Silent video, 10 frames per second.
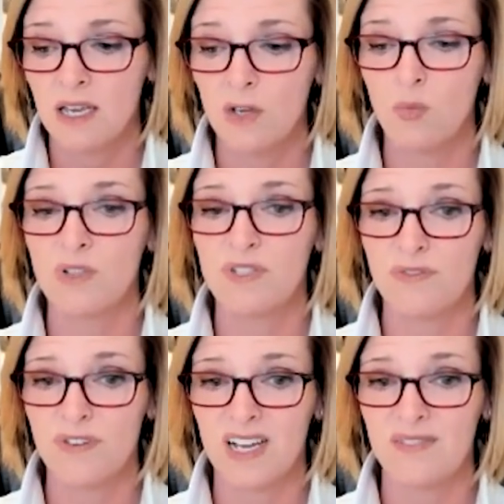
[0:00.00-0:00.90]
it was
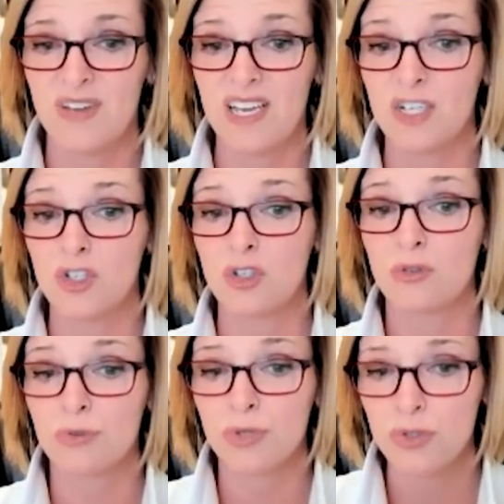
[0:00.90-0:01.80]
5
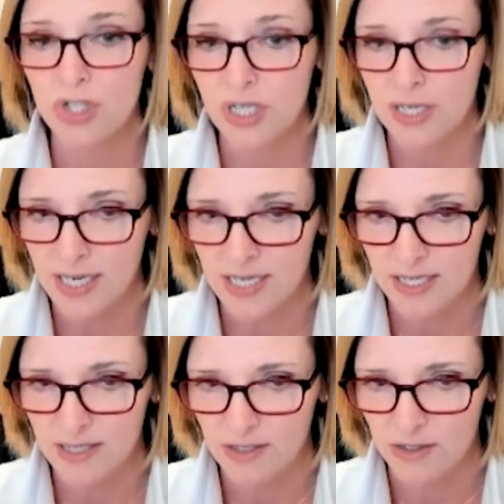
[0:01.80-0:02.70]

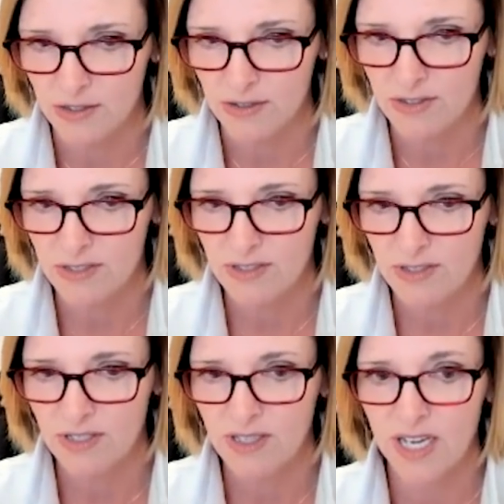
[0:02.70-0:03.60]
excruciating years,
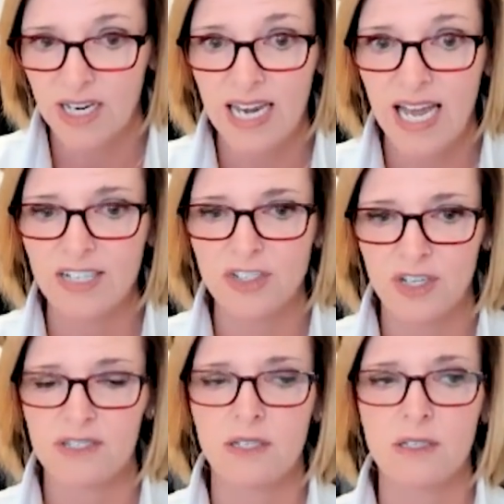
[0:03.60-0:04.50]
like not
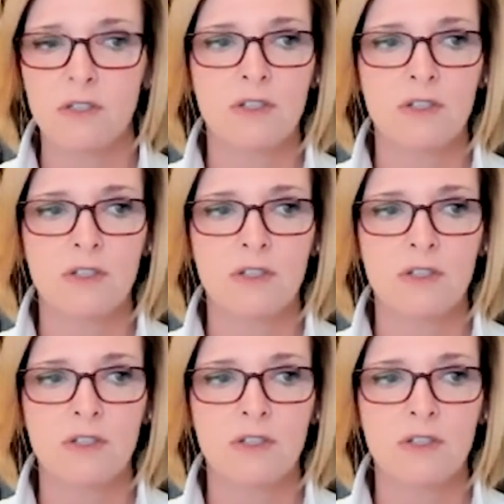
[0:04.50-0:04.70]
just.